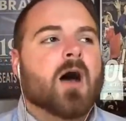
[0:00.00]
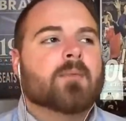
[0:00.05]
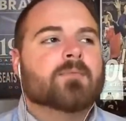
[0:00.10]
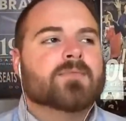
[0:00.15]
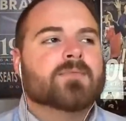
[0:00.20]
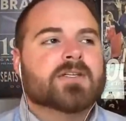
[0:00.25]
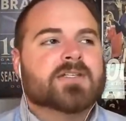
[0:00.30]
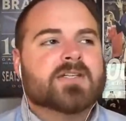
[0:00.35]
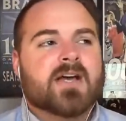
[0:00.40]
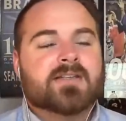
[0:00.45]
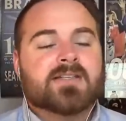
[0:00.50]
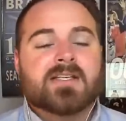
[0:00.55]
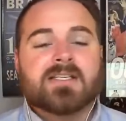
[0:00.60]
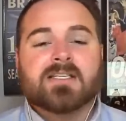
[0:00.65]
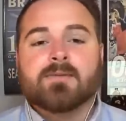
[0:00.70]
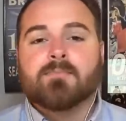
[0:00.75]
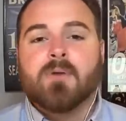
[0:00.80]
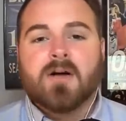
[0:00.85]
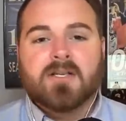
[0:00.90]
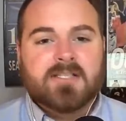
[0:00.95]
discussing
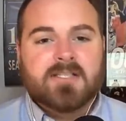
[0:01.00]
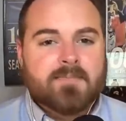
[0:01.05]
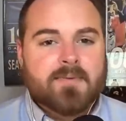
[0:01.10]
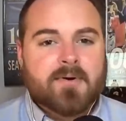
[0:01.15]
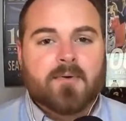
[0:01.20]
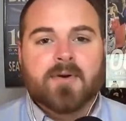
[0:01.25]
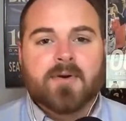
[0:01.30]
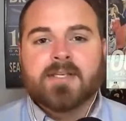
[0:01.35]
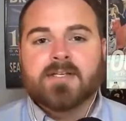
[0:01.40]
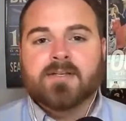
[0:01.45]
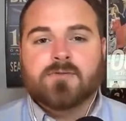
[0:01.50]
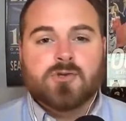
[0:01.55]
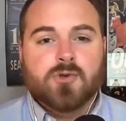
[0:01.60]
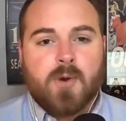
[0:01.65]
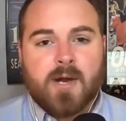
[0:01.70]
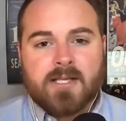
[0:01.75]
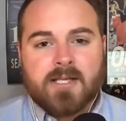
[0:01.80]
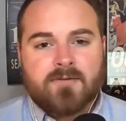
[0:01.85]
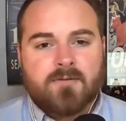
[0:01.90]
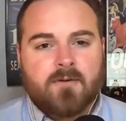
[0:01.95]
some possibilities of
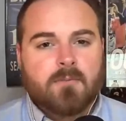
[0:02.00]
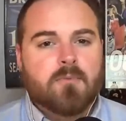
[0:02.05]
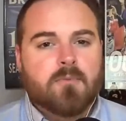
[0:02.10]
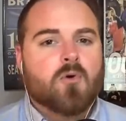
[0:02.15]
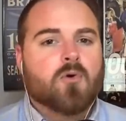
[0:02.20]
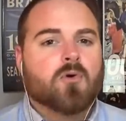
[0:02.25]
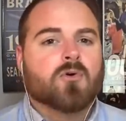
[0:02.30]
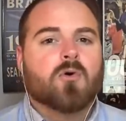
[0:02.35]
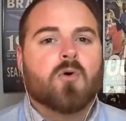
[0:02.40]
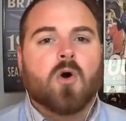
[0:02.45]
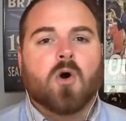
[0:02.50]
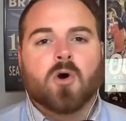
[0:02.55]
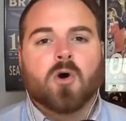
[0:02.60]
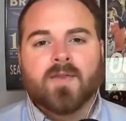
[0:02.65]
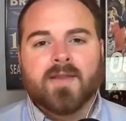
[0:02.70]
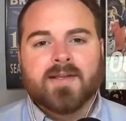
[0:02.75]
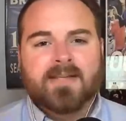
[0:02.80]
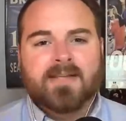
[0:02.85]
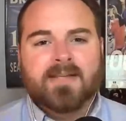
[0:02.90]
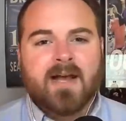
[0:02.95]
transfer portal,
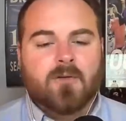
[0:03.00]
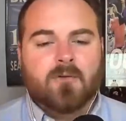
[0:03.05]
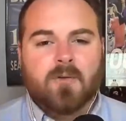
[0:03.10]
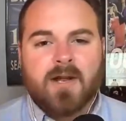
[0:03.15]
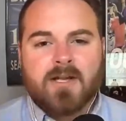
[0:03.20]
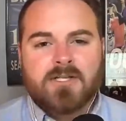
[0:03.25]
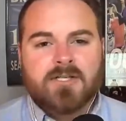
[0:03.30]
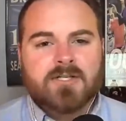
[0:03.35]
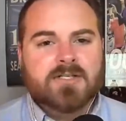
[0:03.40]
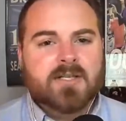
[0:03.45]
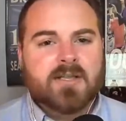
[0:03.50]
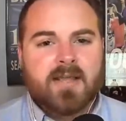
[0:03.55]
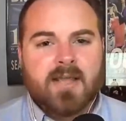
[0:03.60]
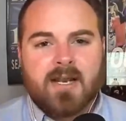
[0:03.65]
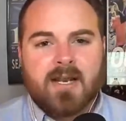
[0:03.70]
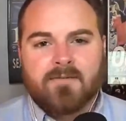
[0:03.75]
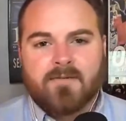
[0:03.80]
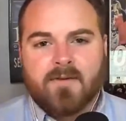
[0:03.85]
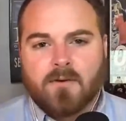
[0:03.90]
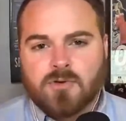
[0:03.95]
early declarations of the
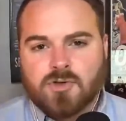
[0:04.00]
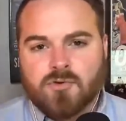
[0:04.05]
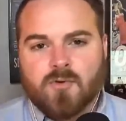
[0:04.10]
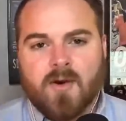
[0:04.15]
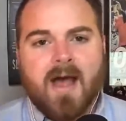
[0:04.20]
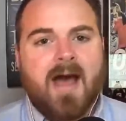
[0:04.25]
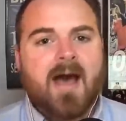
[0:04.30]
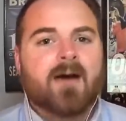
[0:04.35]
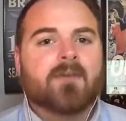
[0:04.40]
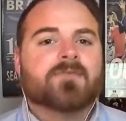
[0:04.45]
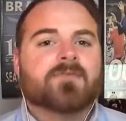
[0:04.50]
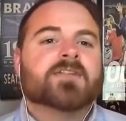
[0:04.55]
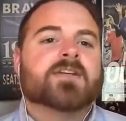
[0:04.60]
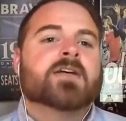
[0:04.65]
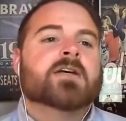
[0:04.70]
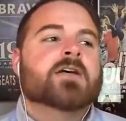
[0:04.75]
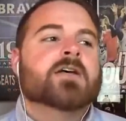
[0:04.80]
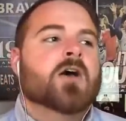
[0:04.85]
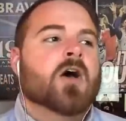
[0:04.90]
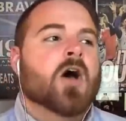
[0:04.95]
NFL draft,
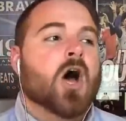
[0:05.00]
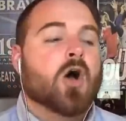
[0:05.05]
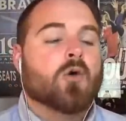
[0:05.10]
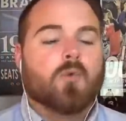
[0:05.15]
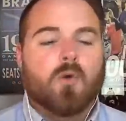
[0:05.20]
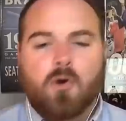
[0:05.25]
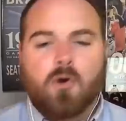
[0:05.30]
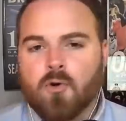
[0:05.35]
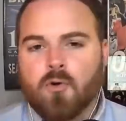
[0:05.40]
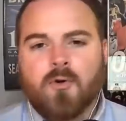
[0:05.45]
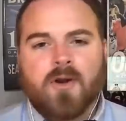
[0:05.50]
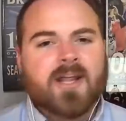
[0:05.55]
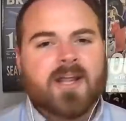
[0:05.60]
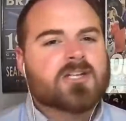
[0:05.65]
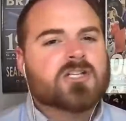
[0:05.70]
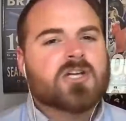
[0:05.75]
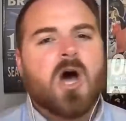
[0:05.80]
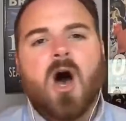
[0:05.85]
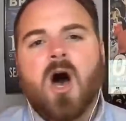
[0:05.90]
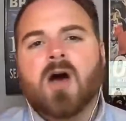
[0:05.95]

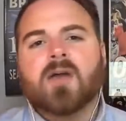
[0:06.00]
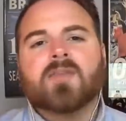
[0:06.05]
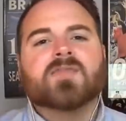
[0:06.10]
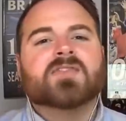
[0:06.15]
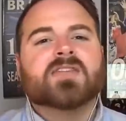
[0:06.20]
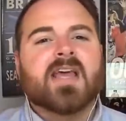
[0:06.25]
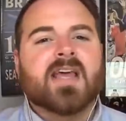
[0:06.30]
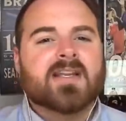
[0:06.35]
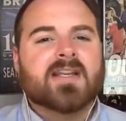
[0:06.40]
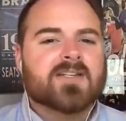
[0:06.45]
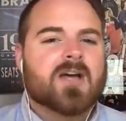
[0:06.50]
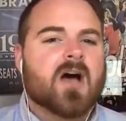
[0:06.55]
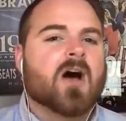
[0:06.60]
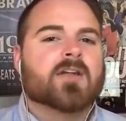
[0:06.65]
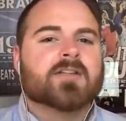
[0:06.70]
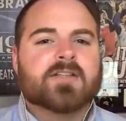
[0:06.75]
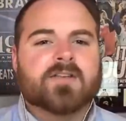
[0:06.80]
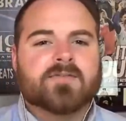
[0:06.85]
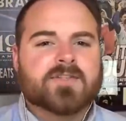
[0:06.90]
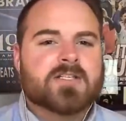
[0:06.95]
recruiting, tons and
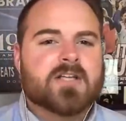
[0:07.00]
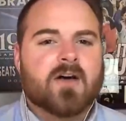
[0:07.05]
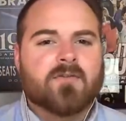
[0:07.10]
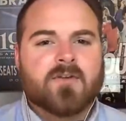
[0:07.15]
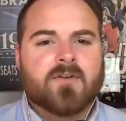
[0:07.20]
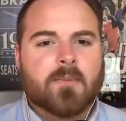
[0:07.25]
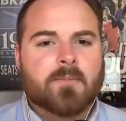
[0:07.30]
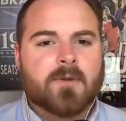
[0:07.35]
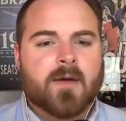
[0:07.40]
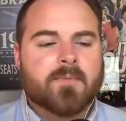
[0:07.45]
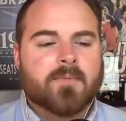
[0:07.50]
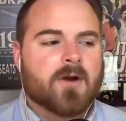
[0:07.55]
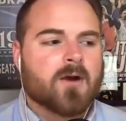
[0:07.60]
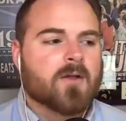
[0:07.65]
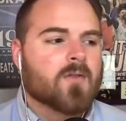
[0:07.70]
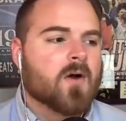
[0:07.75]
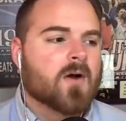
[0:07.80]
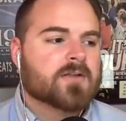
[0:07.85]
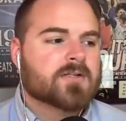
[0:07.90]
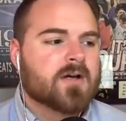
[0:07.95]
tons of stuff coming up here
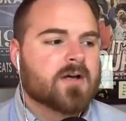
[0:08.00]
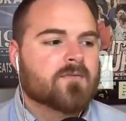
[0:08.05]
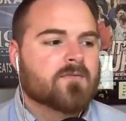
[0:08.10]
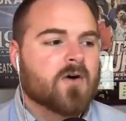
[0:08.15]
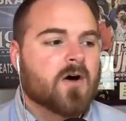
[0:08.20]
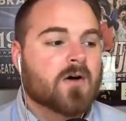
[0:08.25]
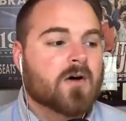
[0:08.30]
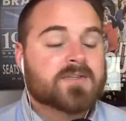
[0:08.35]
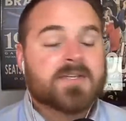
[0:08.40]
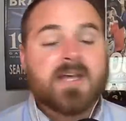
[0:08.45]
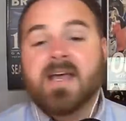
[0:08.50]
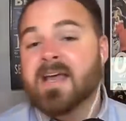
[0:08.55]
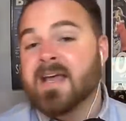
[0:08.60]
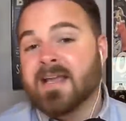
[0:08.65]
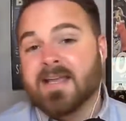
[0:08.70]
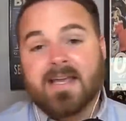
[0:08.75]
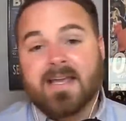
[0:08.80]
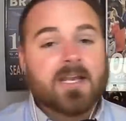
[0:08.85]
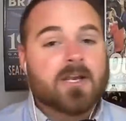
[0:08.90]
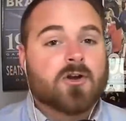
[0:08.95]
on Locked On Vols,
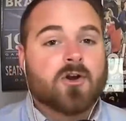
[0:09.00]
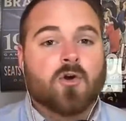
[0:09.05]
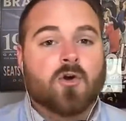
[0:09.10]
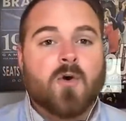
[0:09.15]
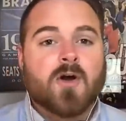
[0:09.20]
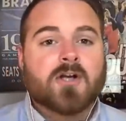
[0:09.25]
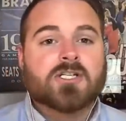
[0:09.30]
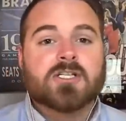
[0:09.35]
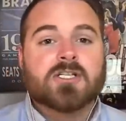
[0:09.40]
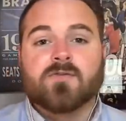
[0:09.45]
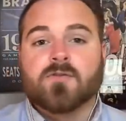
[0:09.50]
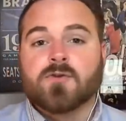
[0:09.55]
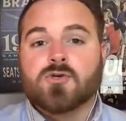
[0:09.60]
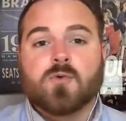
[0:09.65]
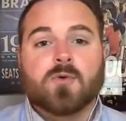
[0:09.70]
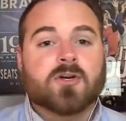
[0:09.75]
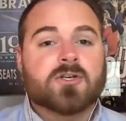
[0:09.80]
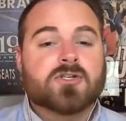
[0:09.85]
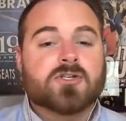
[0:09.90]
getting your questions for Twitter